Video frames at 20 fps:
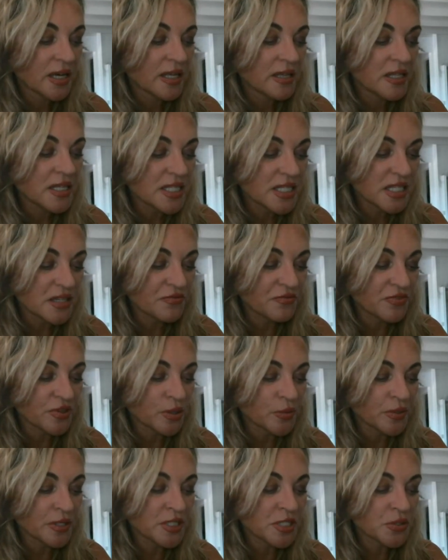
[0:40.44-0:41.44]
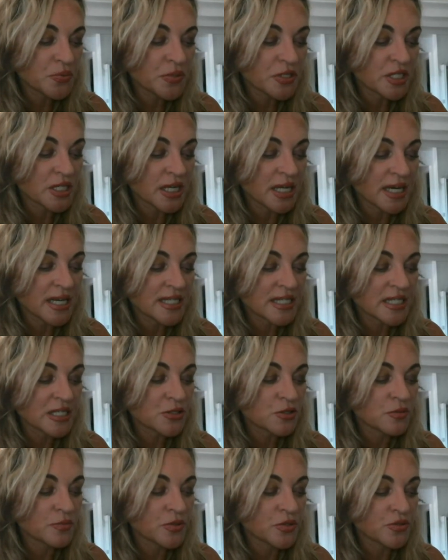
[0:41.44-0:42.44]
This influence, which lasts
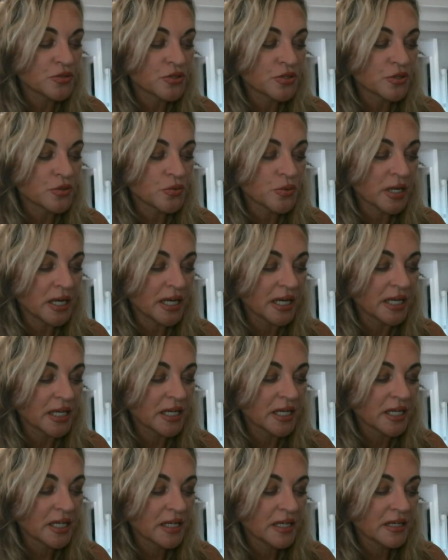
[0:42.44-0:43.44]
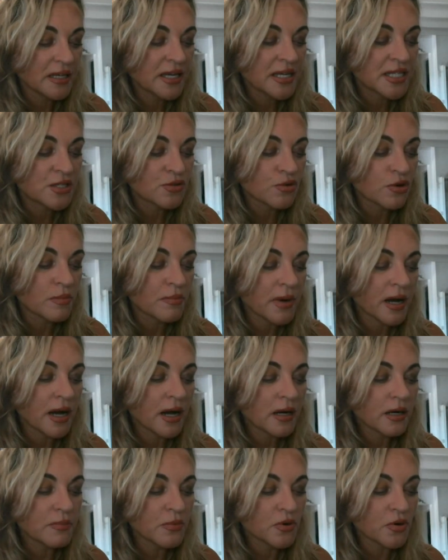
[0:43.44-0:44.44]
little more than a week, is a
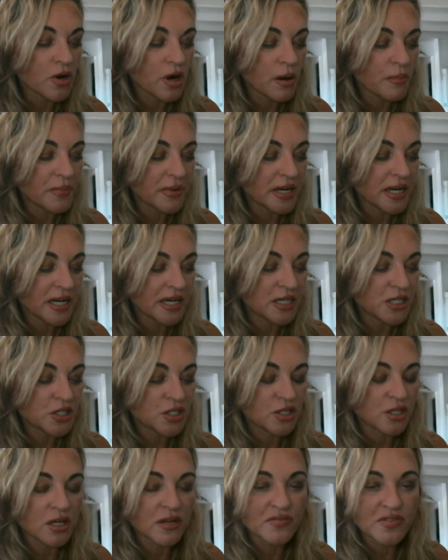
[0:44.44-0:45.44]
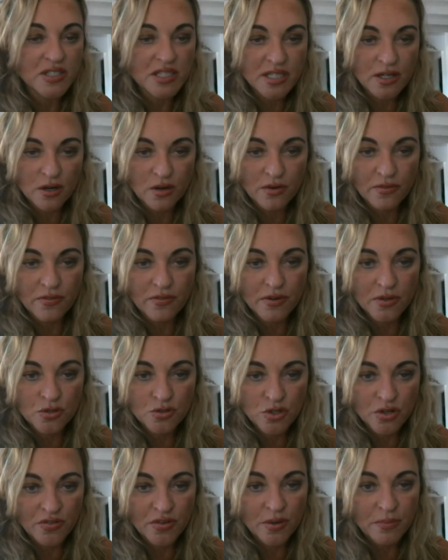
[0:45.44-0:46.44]
remarkable combination of
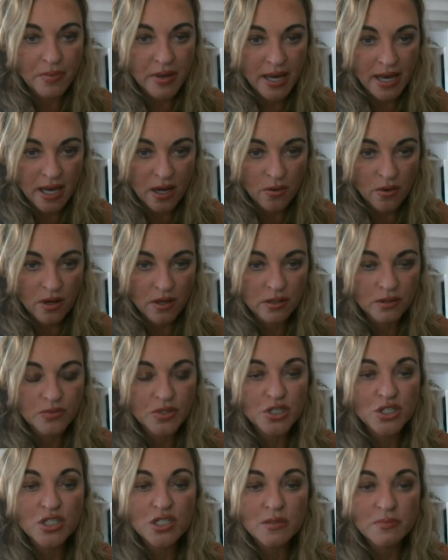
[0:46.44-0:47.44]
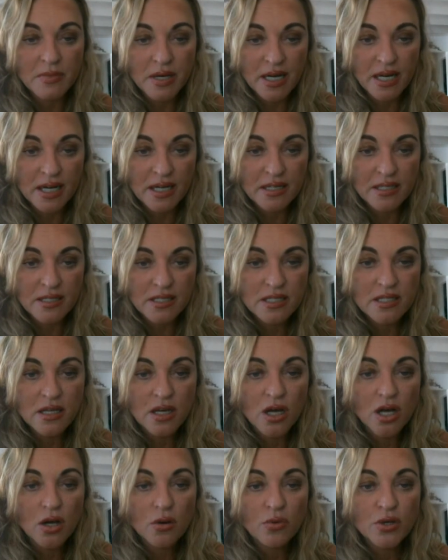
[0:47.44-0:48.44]
self-driven power, which is Mars,
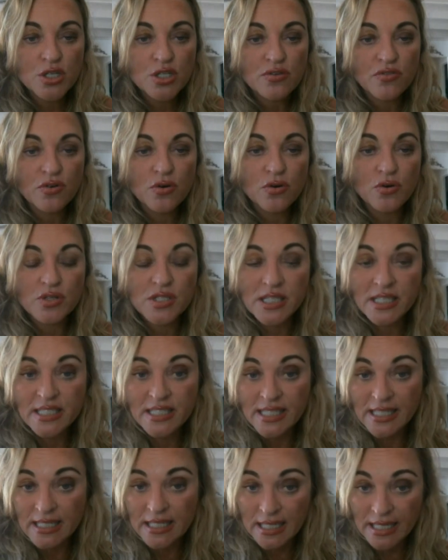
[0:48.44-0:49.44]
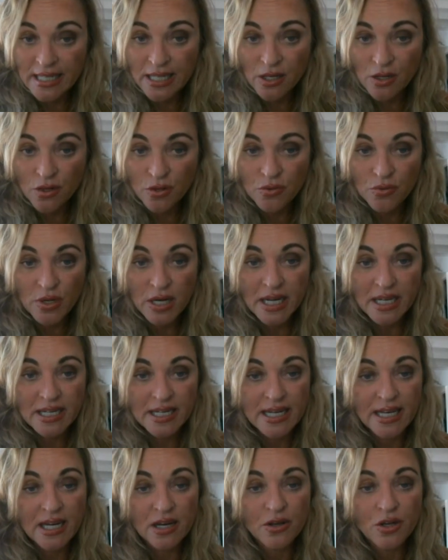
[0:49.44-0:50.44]
which of course is in Leo right
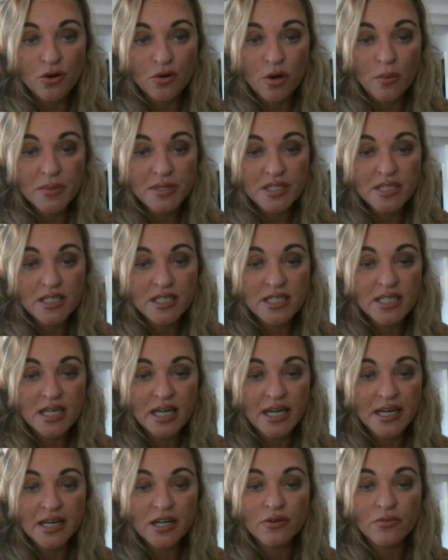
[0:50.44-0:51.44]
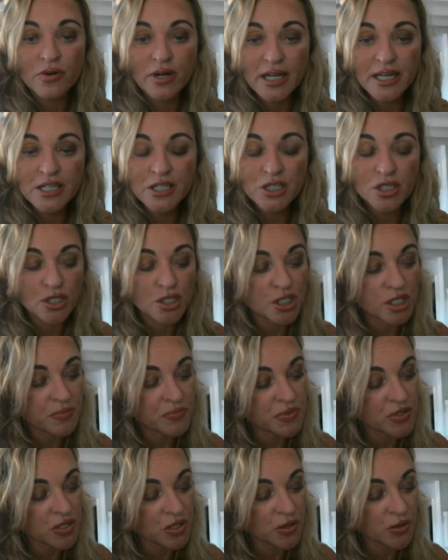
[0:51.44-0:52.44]
now, your opposite sign and relationship
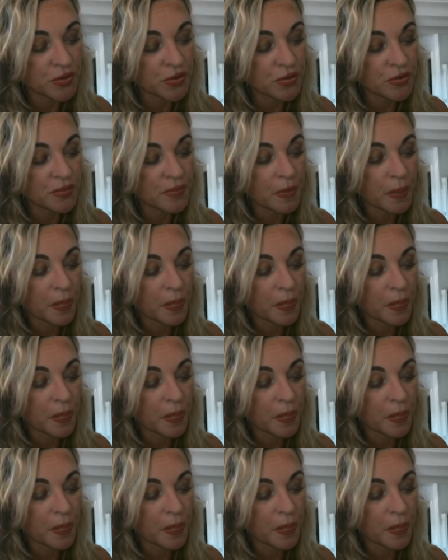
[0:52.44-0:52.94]
zone,